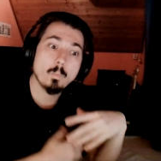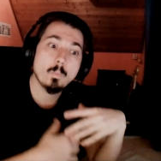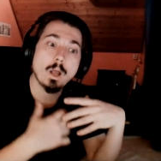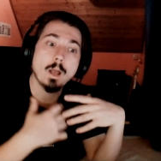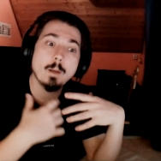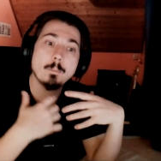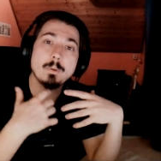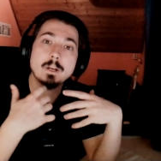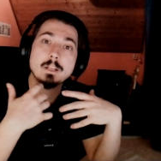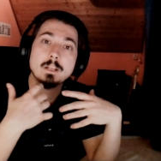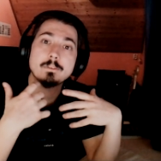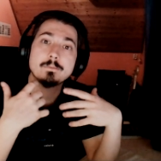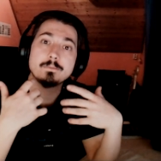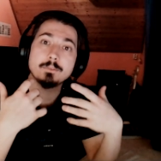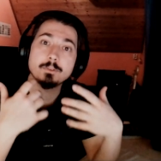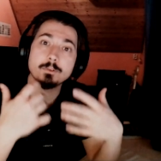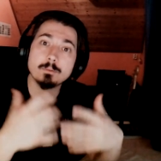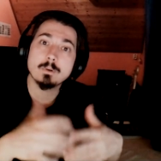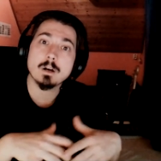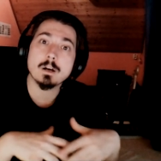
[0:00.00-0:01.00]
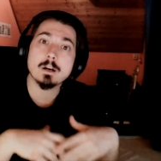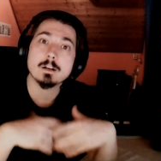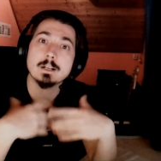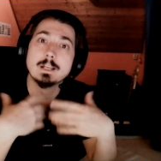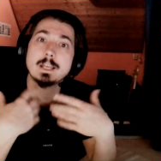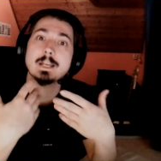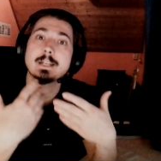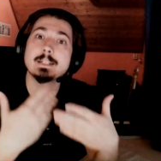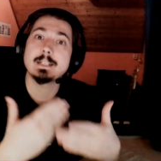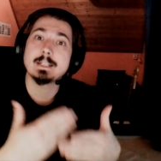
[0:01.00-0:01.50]
But if you are
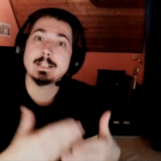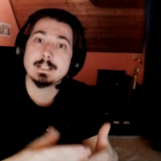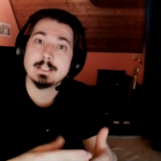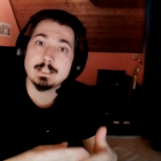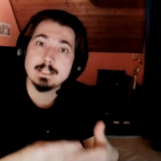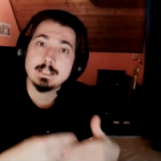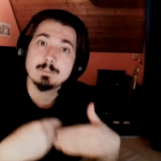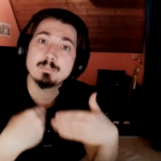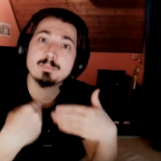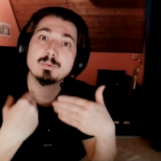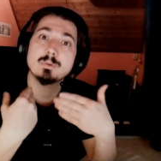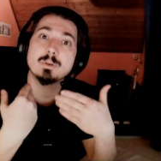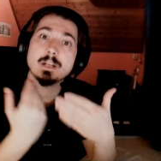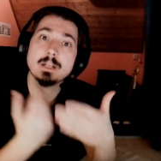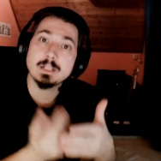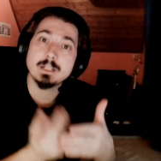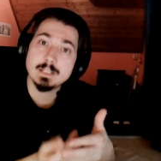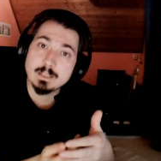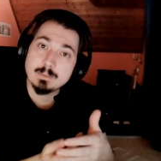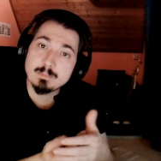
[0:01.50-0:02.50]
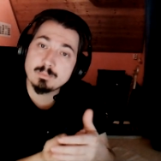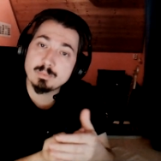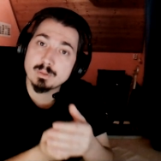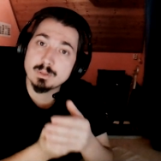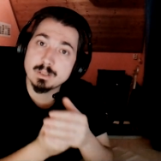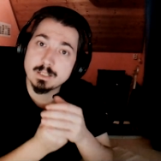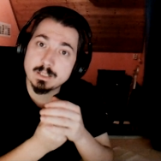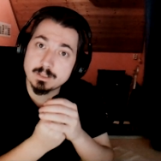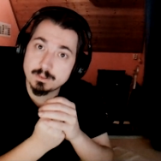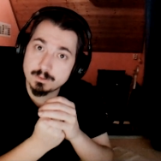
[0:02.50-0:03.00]
getting deeper and
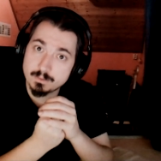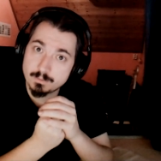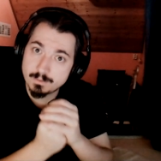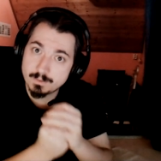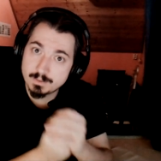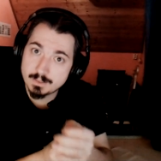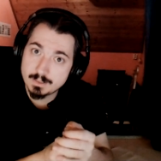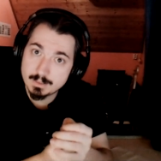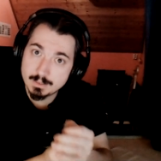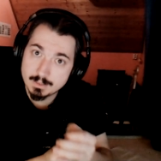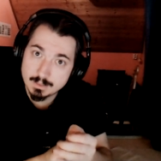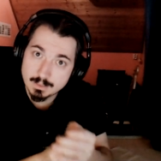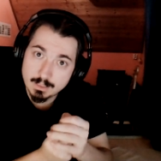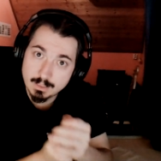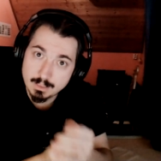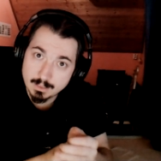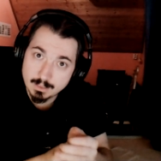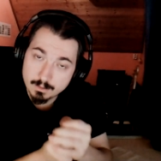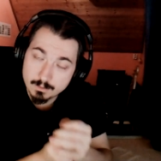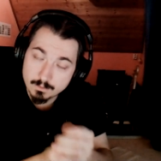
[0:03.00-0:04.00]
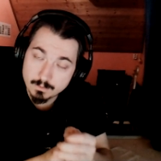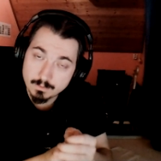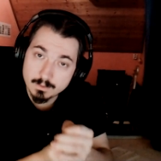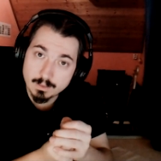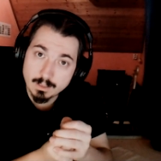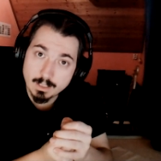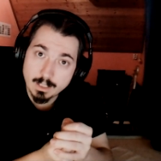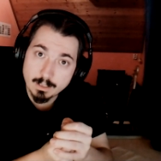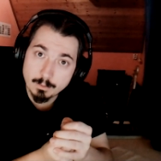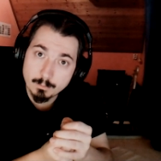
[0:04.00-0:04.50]
deeper into the
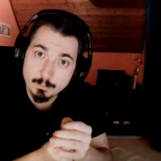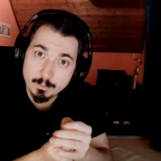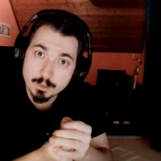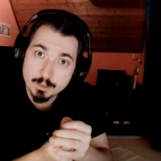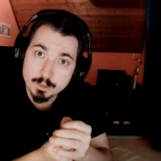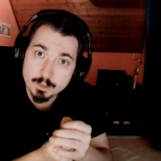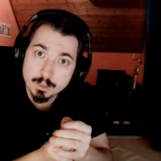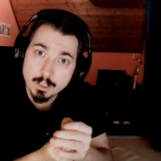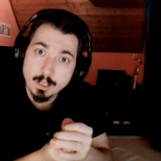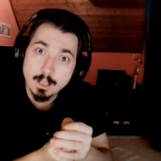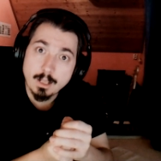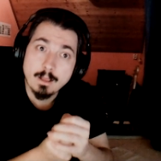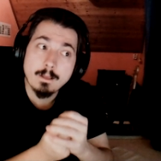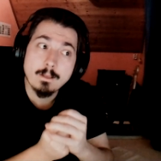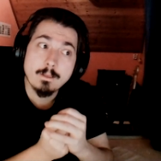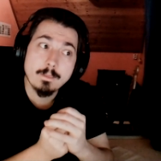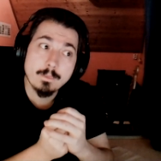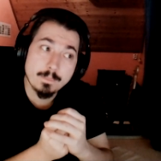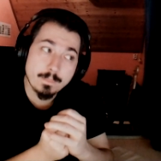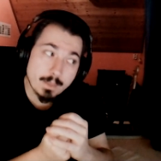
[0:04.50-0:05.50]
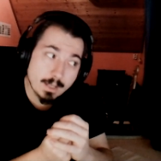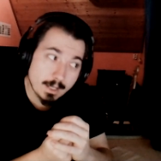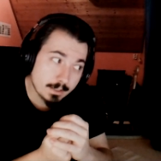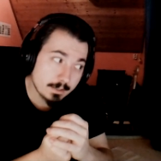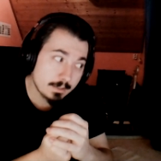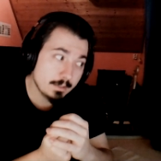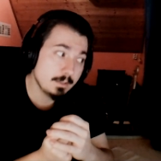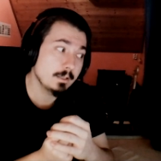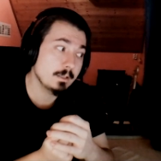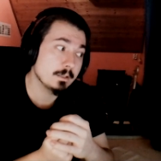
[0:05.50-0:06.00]
language,
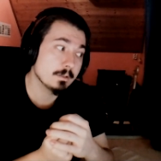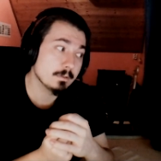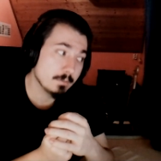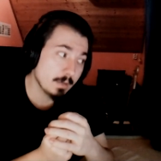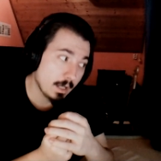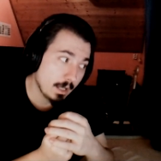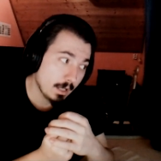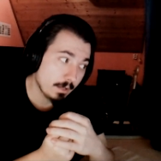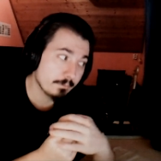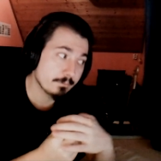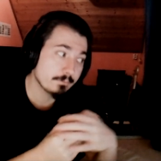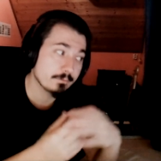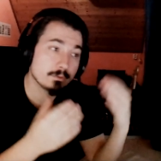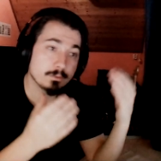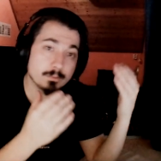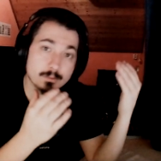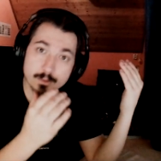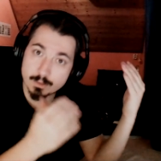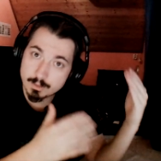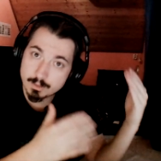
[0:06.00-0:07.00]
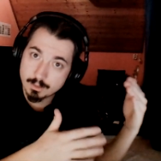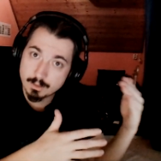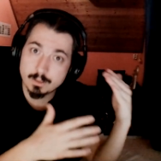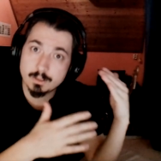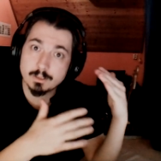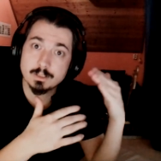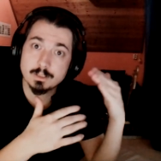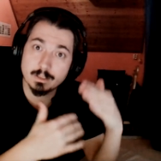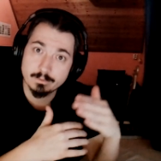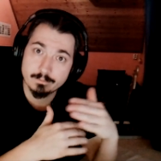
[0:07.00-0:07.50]
then you have to
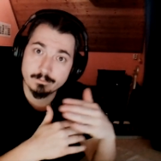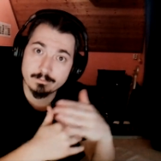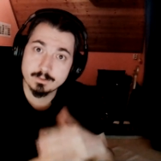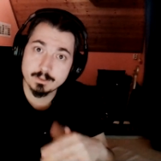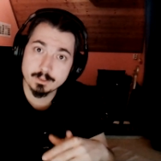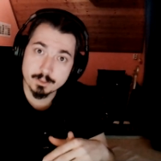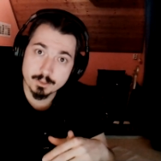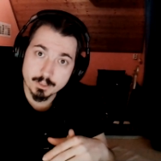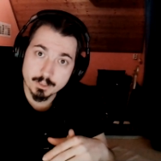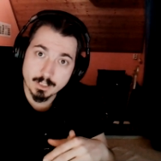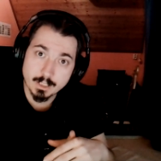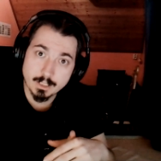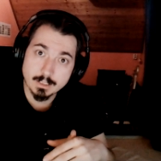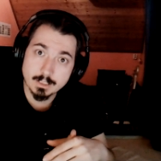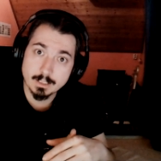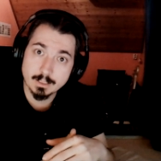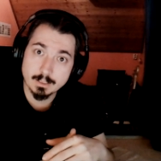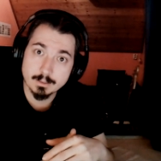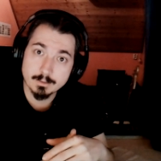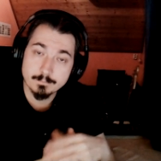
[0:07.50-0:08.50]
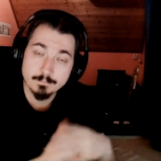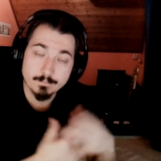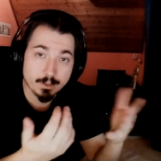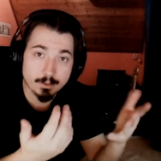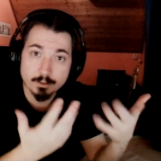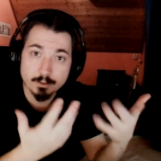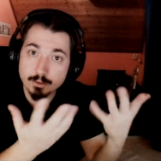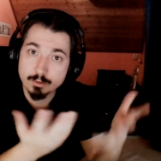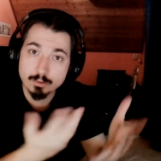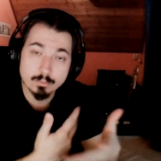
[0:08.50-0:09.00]
start differentiating.
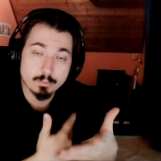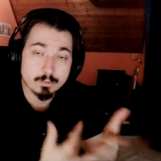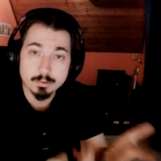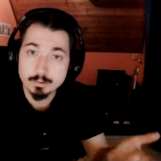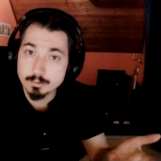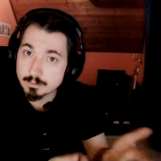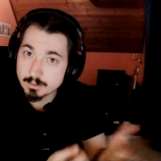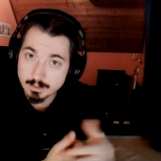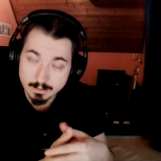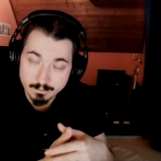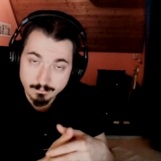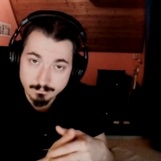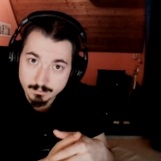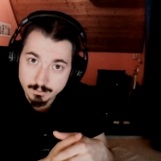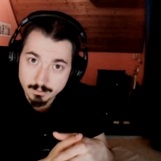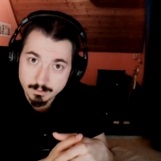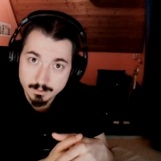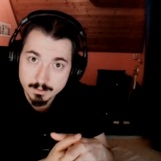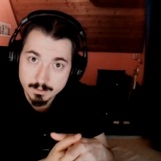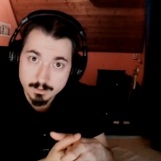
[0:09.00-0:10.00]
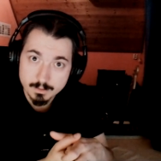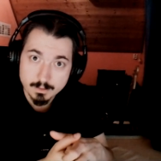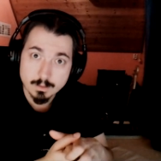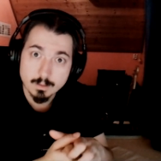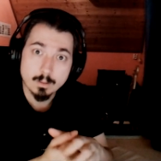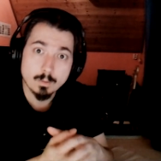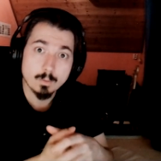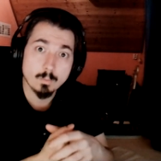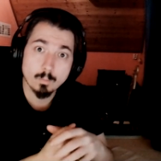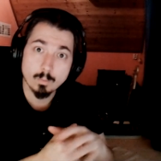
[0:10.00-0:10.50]
I told you the difference.
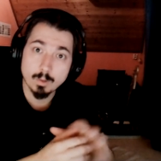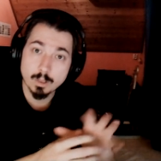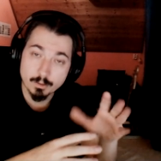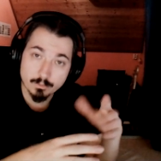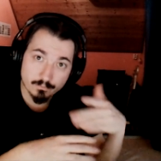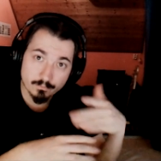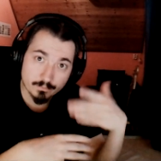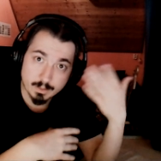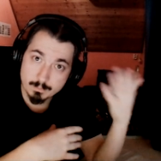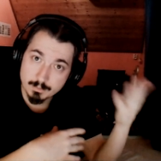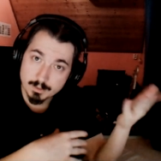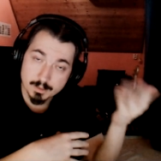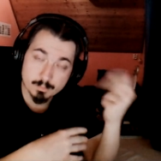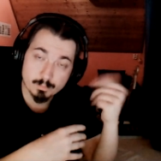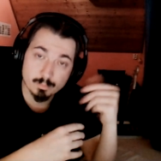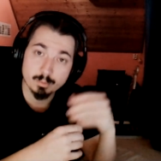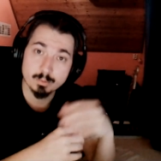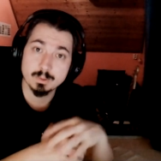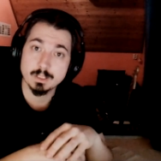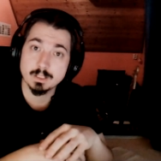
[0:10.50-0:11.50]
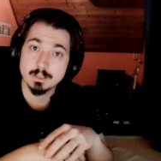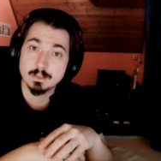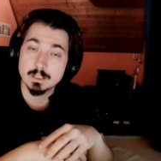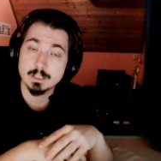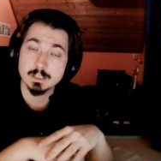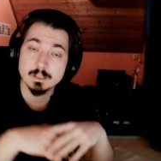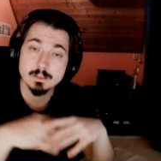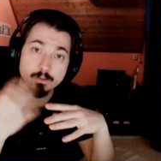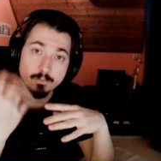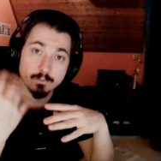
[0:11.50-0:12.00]
One of them is putting
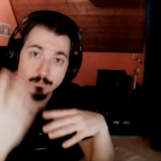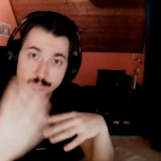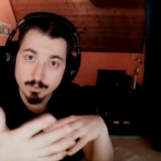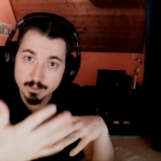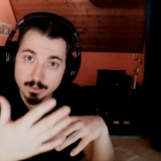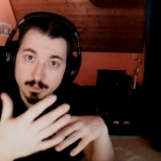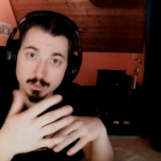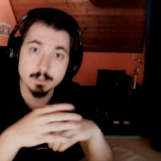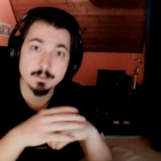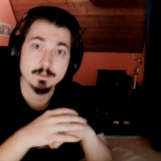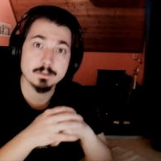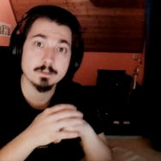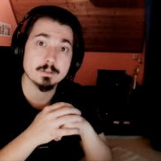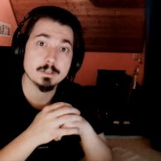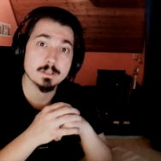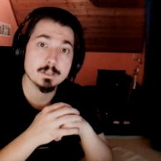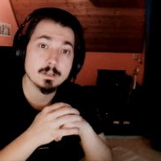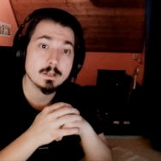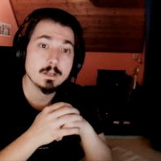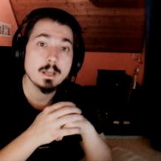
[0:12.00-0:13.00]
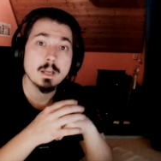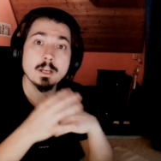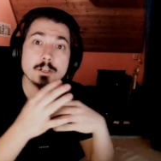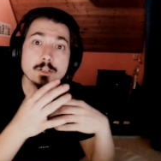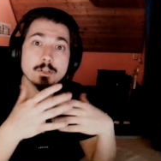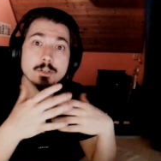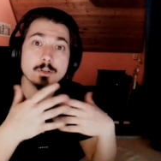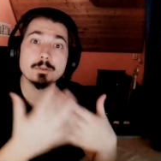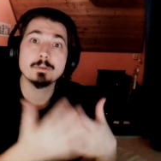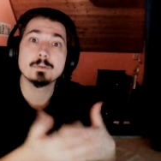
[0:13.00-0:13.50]
things off and the other isn't,
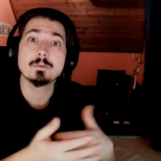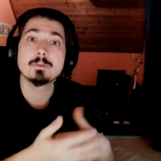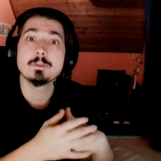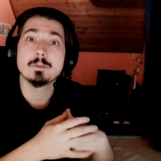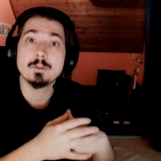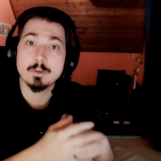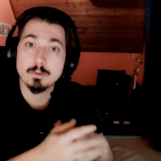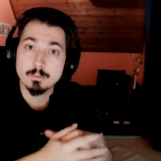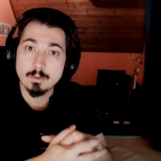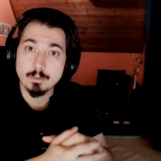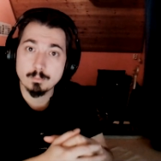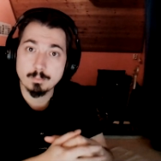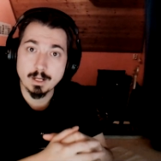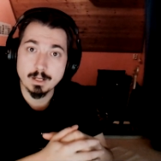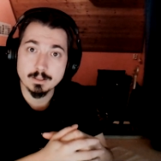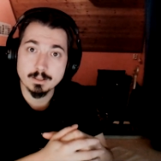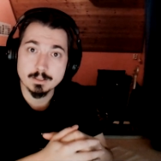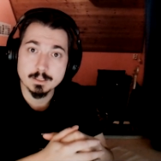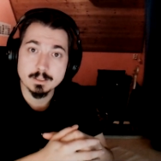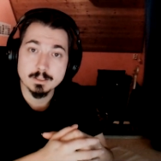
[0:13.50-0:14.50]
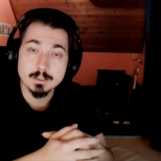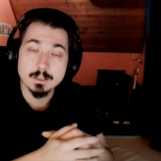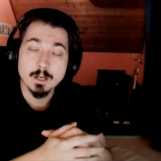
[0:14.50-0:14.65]
so you know about it.